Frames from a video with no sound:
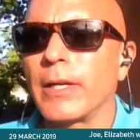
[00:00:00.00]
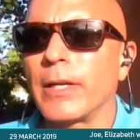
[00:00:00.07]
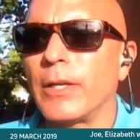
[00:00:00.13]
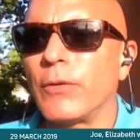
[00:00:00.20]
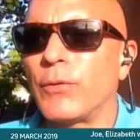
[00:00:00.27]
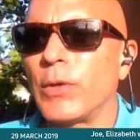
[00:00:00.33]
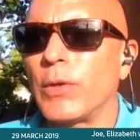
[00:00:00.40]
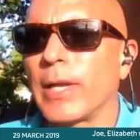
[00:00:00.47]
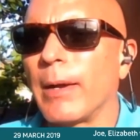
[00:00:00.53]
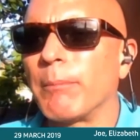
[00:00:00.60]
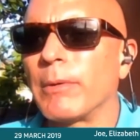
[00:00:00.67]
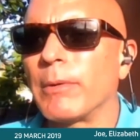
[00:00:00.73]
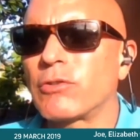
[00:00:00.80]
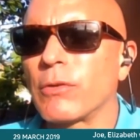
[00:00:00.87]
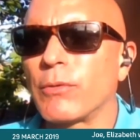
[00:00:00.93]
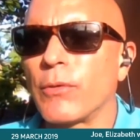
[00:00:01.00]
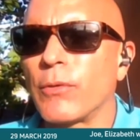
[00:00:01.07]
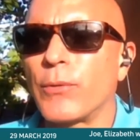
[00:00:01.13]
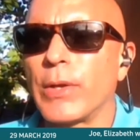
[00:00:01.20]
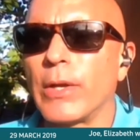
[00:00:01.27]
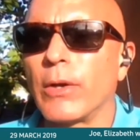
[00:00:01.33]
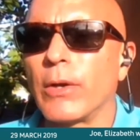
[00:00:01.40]
if you got much of a
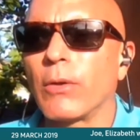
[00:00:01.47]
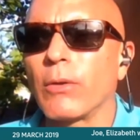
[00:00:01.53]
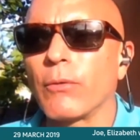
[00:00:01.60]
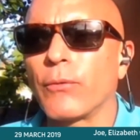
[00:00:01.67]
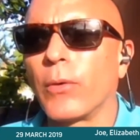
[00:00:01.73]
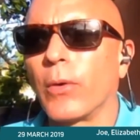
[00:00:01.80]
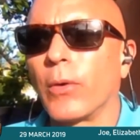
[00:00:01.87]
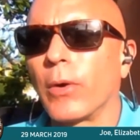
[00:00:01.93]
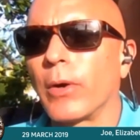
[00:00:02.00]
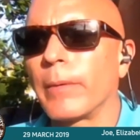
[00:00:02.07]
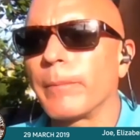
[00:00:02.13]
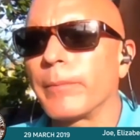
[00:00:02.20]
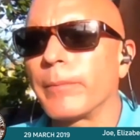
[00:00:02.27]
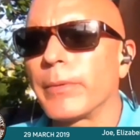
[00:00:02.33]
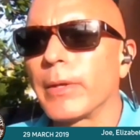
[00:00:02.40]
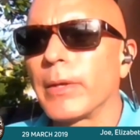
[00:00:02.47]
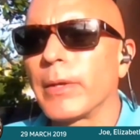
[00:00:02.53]
feel for